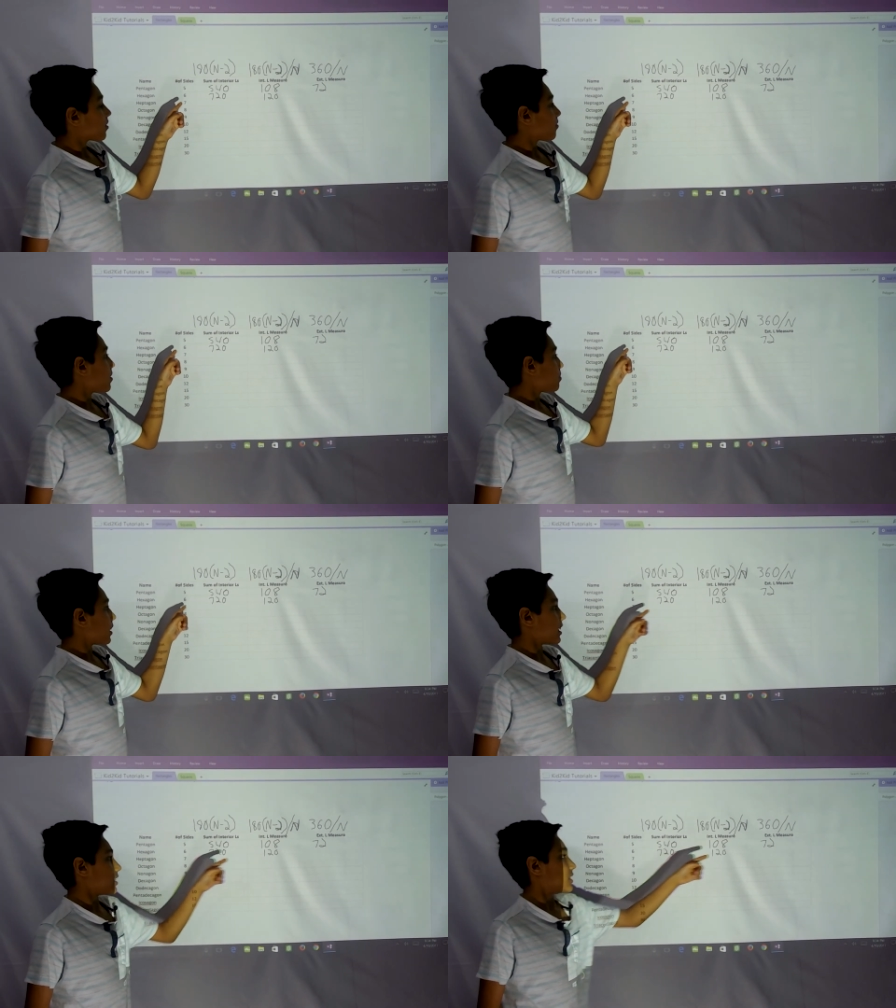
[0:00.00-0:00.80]
in
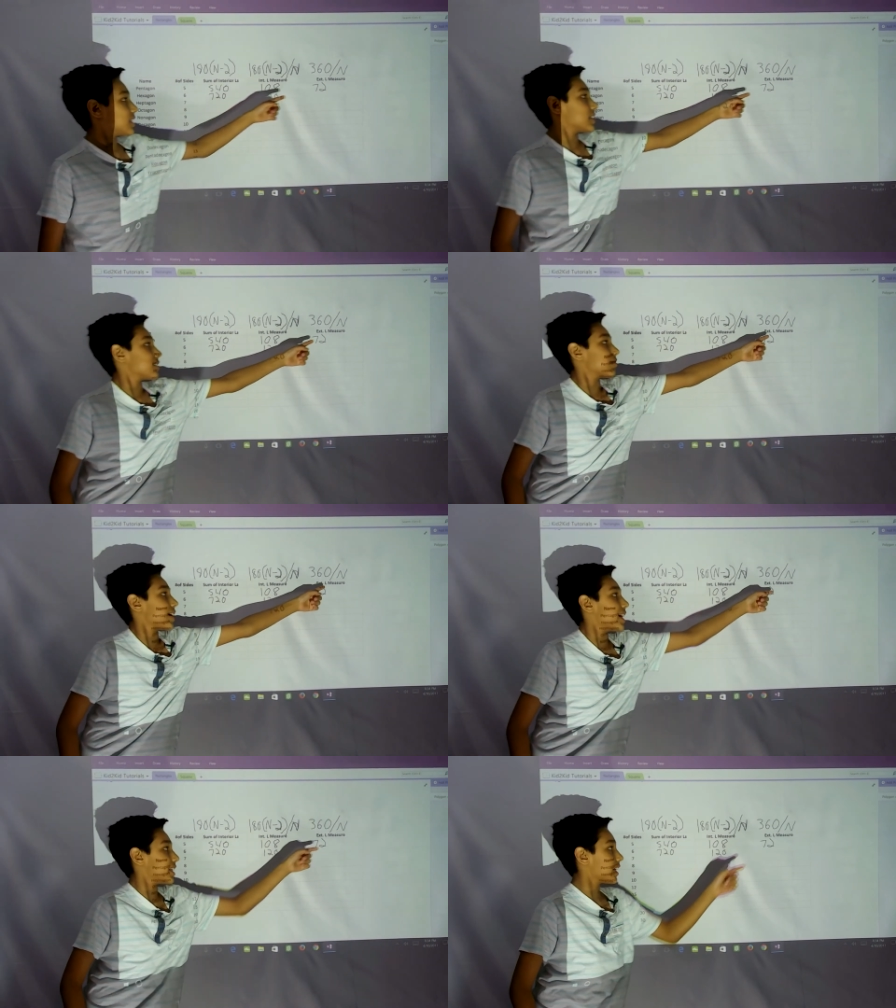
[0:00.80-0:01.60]
6 for n
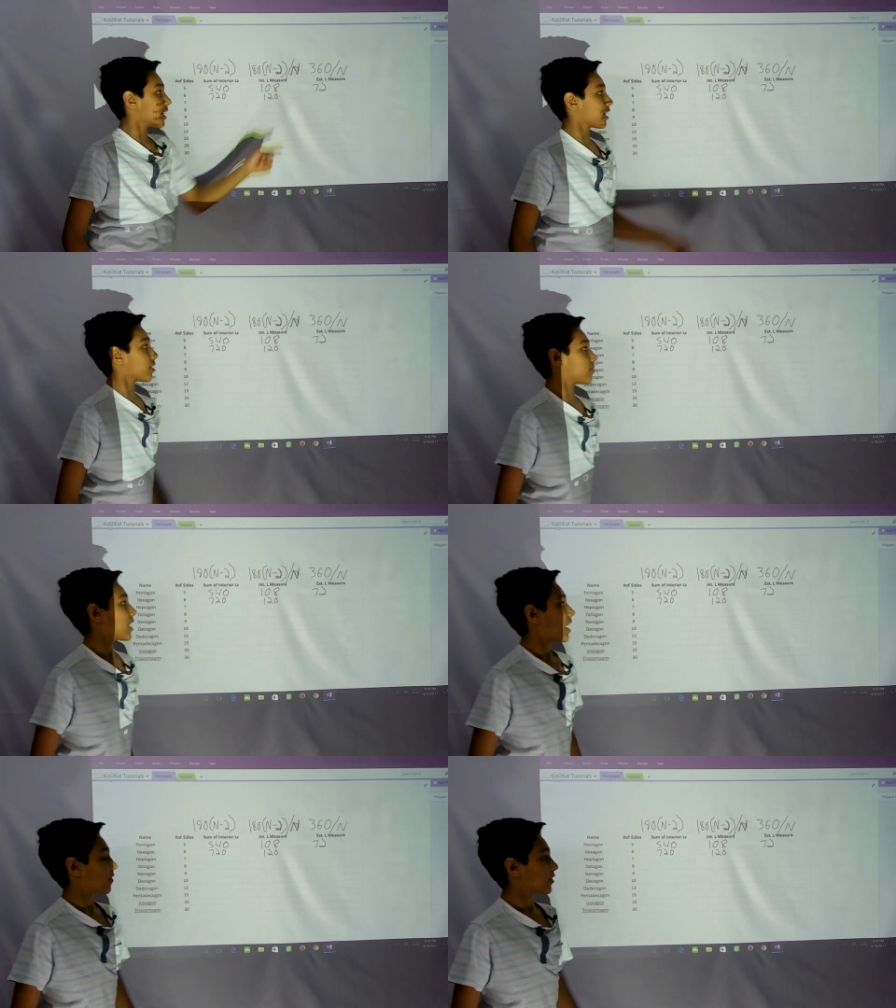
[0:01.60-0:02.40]
here, and we have
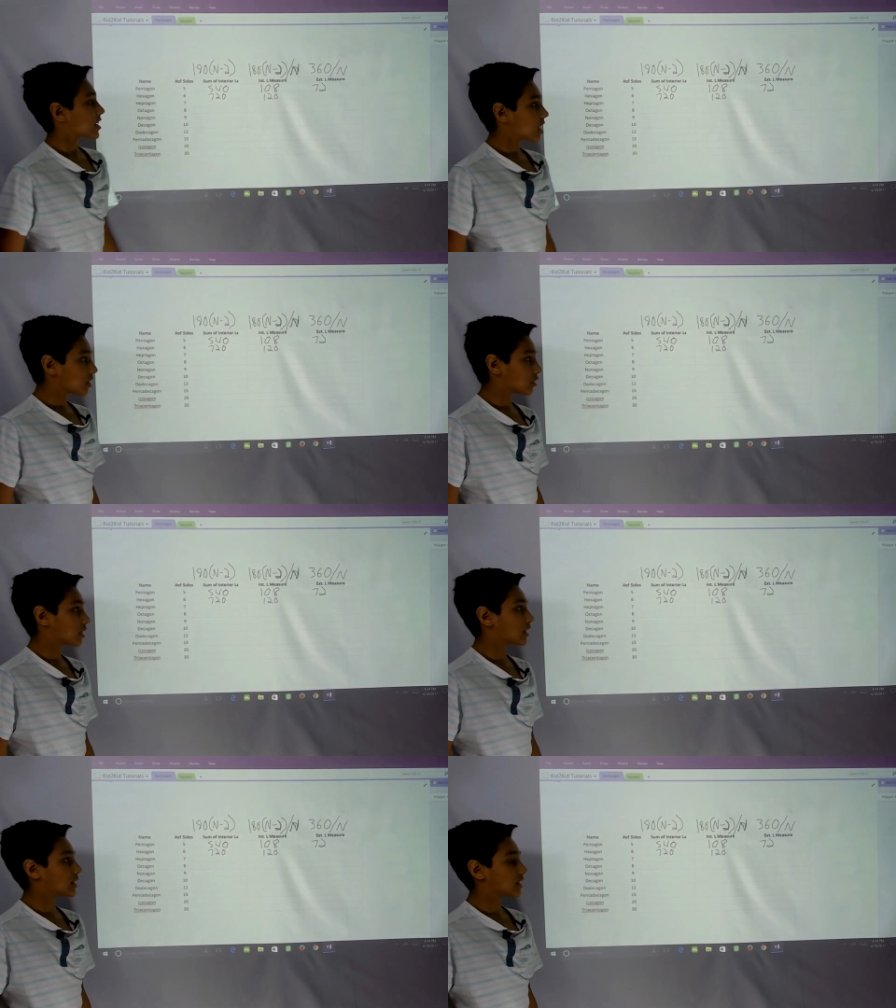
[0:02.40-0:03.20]

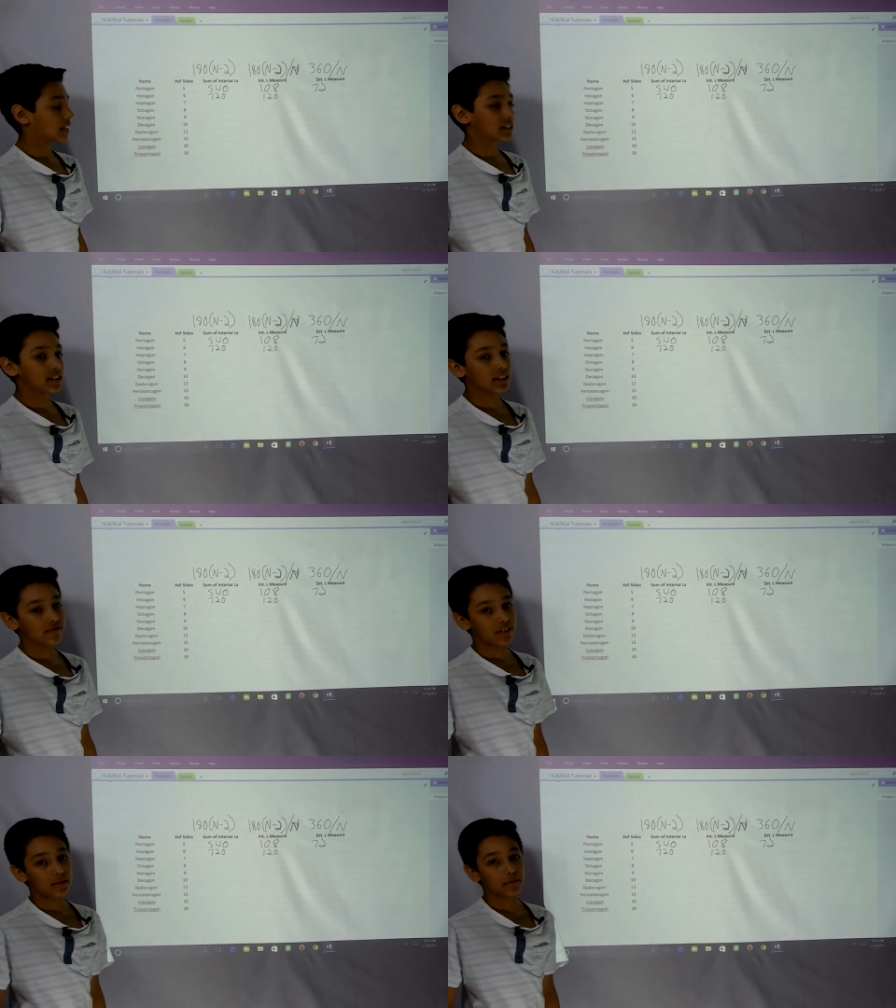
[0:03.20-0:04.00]
360 divided by
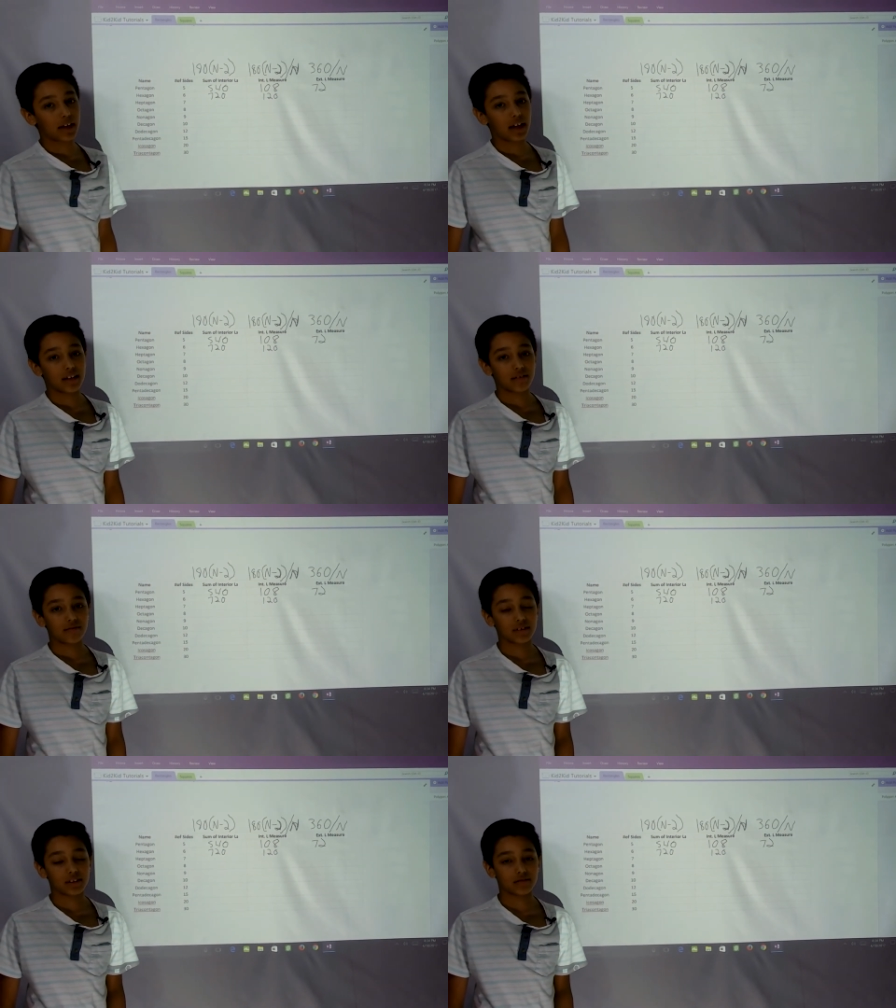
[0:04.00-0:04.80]
n, which of
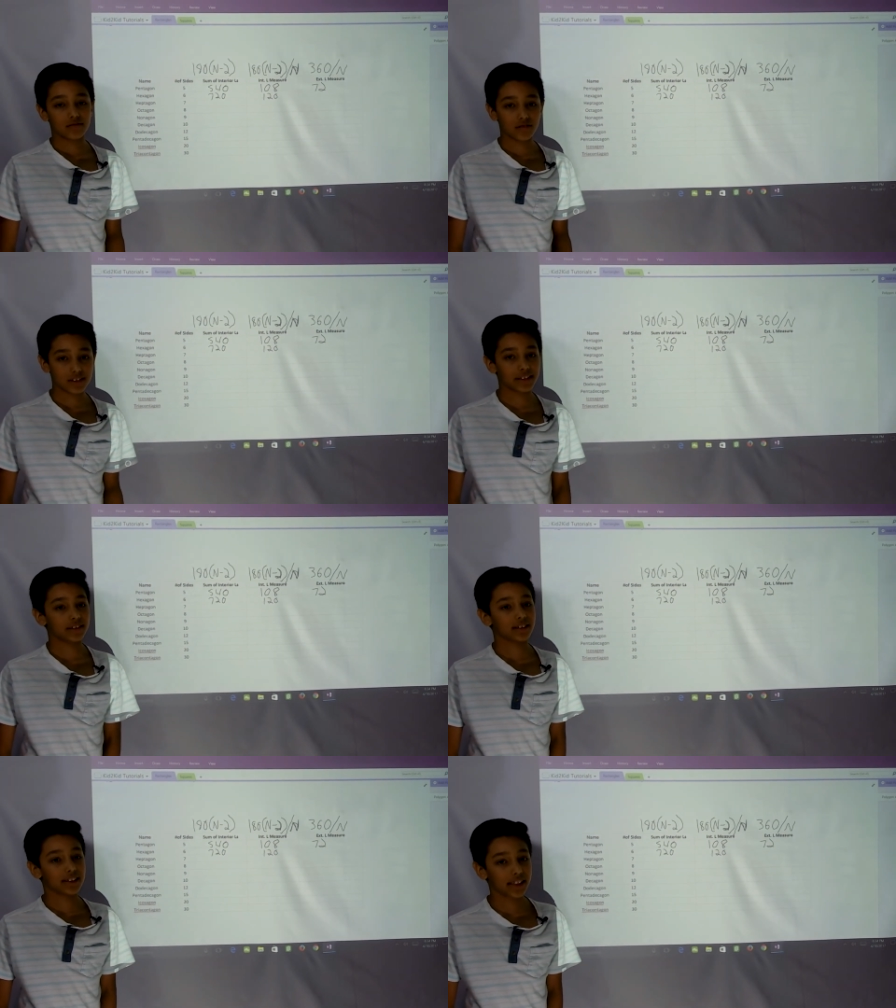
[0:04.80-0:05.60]
course equals
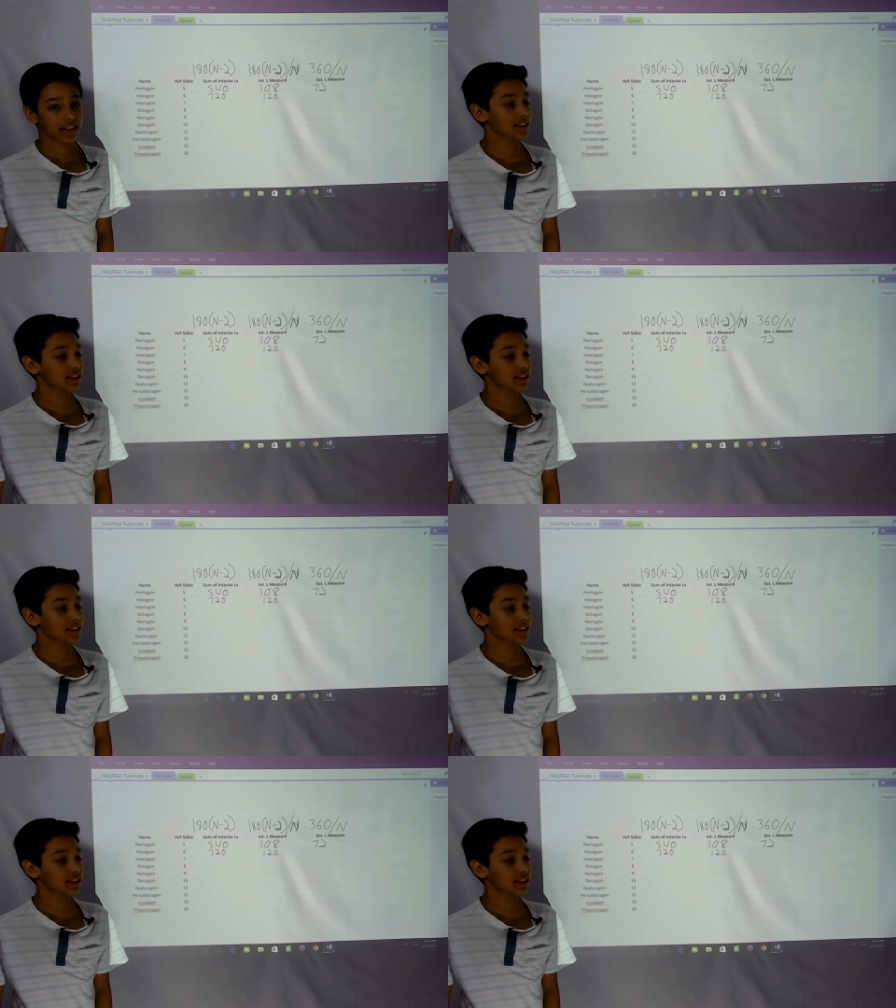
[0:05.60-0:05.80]
60.